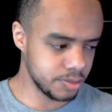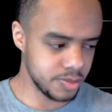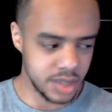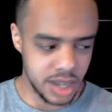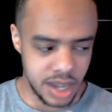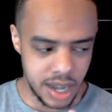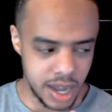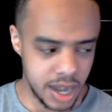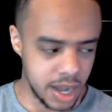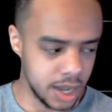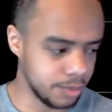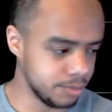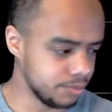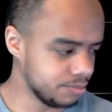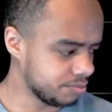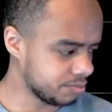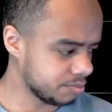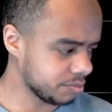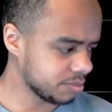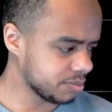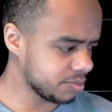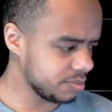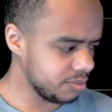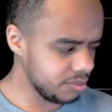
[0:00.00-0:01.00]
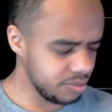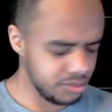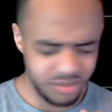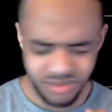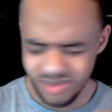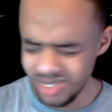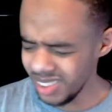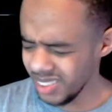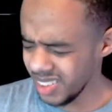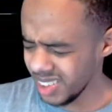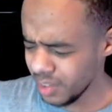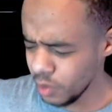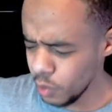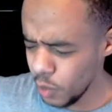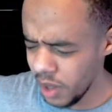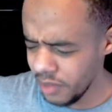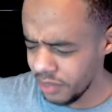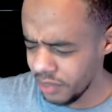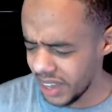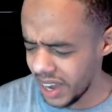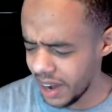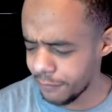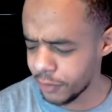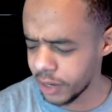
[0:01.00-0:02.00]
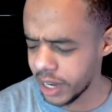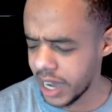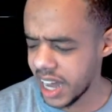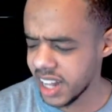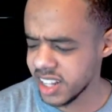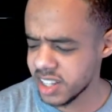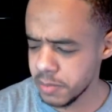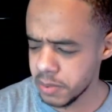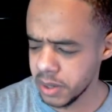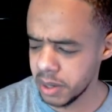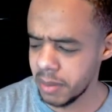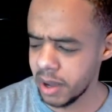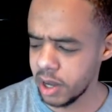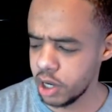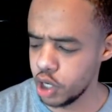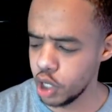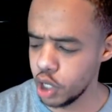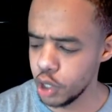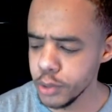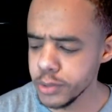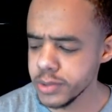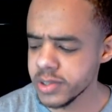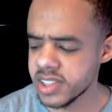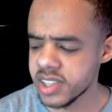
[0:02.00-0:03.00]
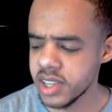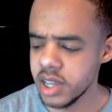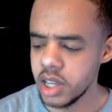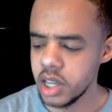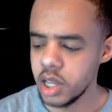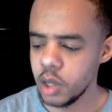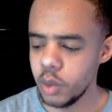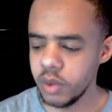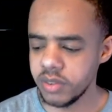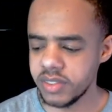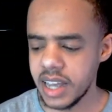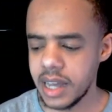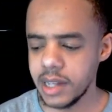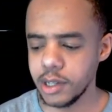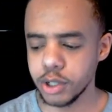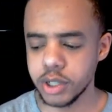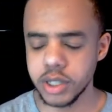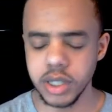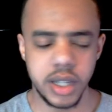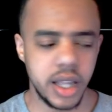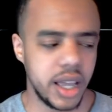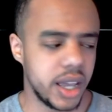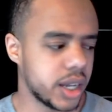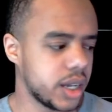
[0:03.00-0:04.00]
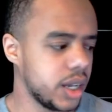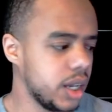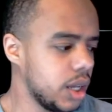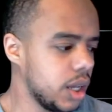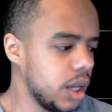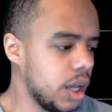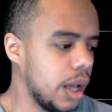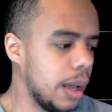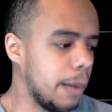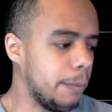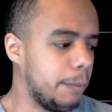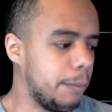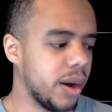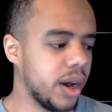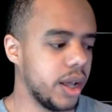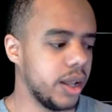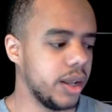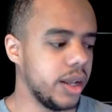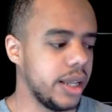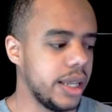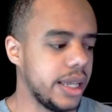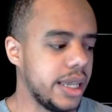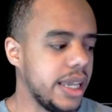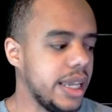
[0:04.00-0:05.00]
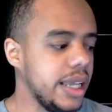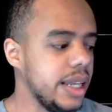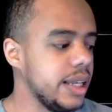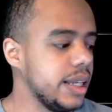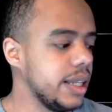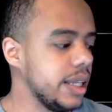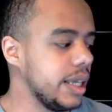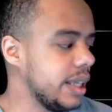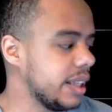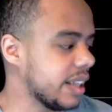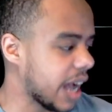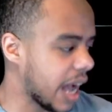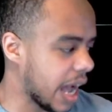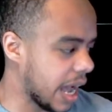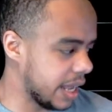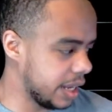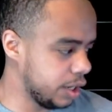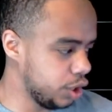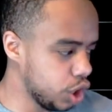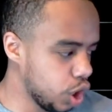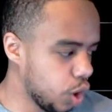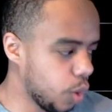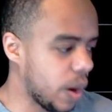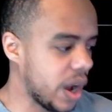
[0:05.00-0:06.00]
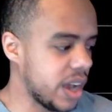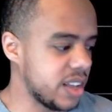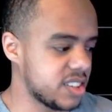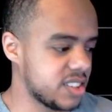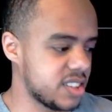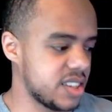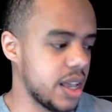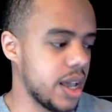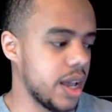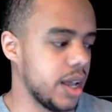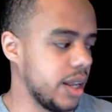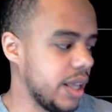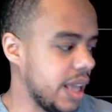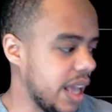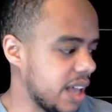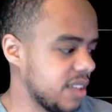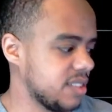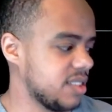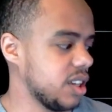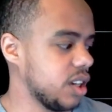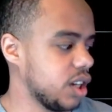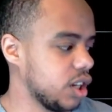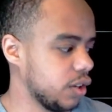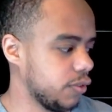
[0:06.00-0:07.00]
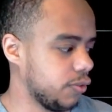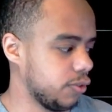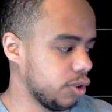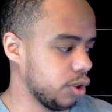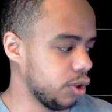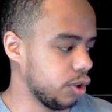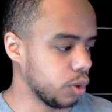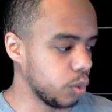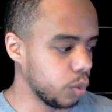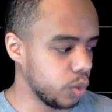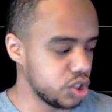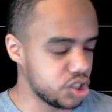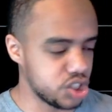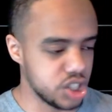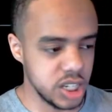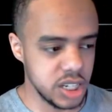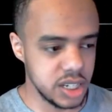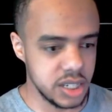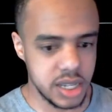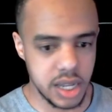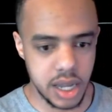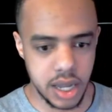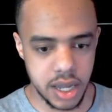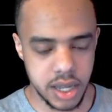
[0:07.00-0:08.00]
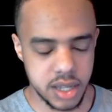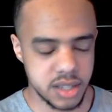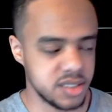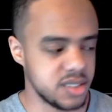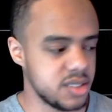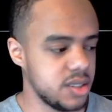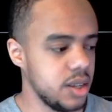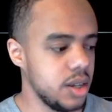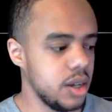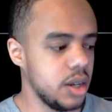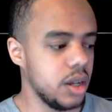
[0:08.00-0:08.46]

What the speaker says: This is one thing I forgot to put in my notes with Tyler Kolek, but I know I said he has a good floater, which he does.